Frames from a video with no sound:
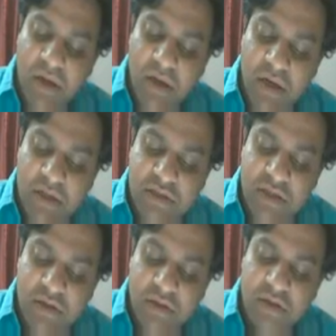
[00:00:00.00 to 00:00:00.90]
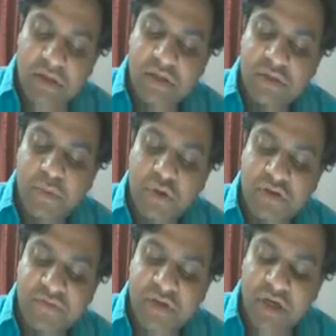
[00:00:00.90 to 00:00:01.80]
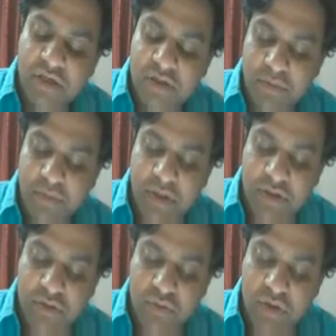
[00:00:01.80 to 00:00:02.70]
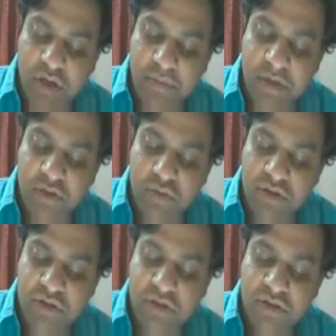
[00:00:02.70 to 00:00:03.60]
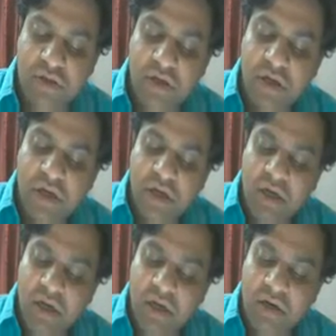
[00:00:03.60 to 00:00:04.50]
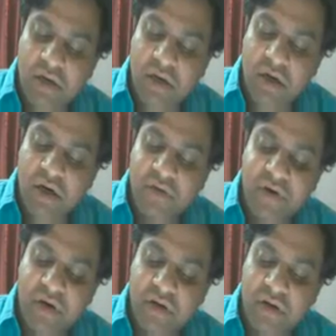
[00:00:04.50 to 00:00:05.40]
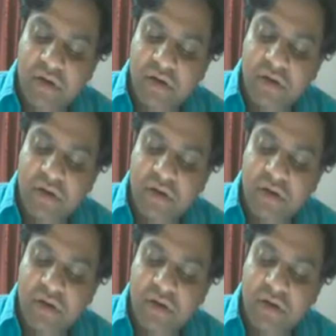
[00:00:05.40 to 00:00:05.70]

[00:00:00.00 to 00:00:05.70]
let's say this is positive charge plus q kept at origin, and r vector